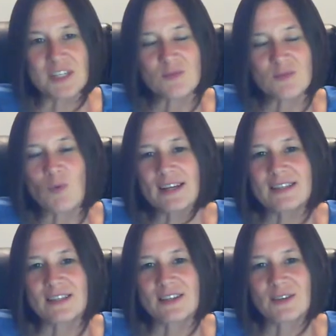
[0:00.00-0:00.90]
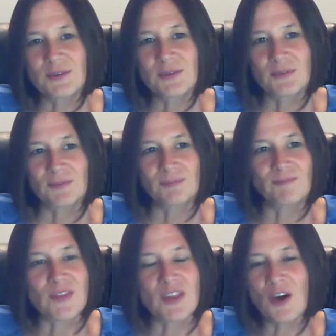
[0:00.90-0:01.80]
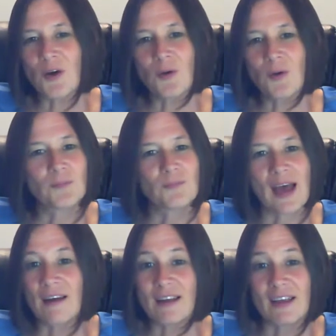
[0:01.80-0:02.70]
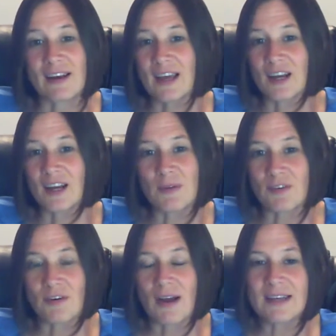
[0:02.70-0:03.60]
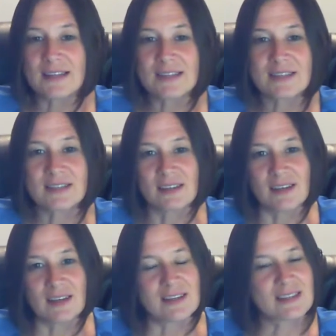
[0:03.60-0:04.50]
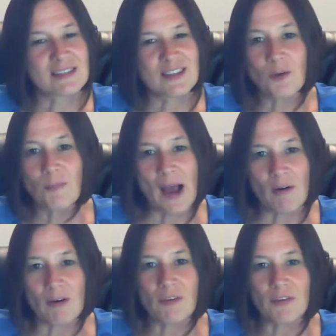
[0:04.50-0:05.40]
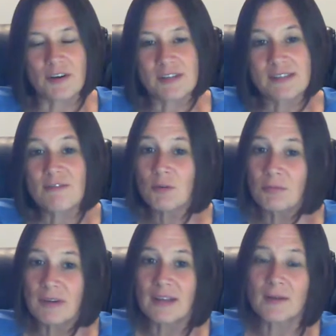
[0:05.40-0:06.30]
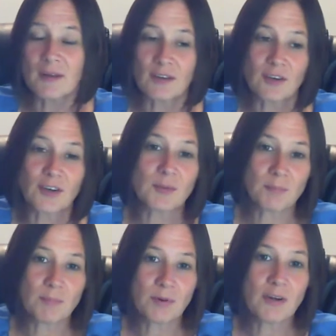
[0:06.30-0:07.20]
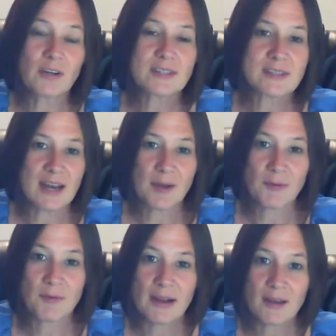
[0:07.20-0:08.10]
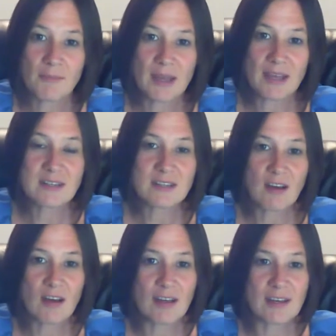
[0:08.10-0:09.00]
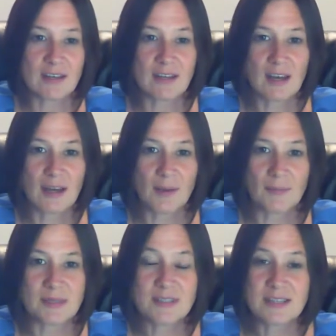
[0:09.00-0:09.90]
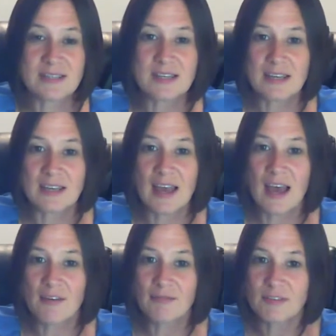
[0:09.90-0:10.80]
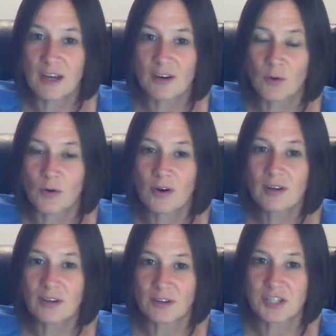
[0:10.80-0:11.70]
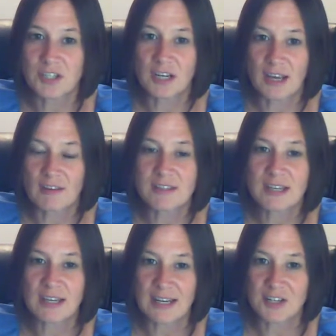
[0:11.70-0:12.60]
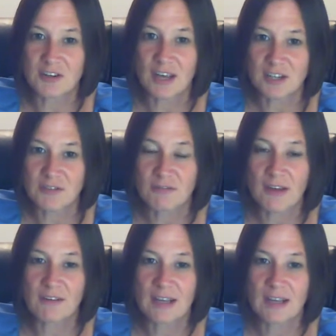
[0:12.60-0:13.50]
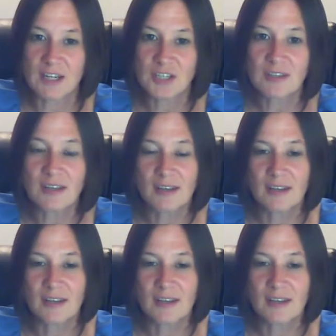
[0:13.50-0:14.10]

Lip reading: Just wanting to know how to connect with Christ is so powerful. There are several really good books that I would recommend on CCEF.org, Christian Counseling and Education Foundation.